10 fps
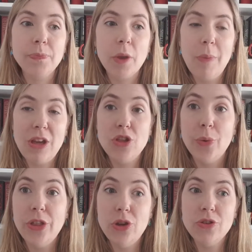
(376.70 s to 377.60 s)
make
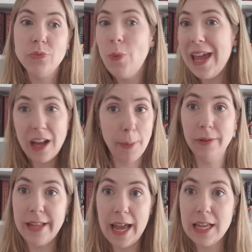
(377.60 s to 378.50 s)
sure that you just wait a
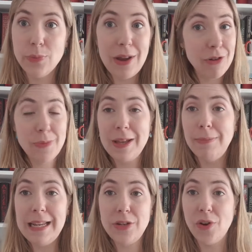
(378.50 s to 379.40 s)
couple days, wait for it to be
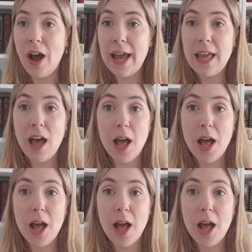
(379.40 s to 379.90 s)
completely dry,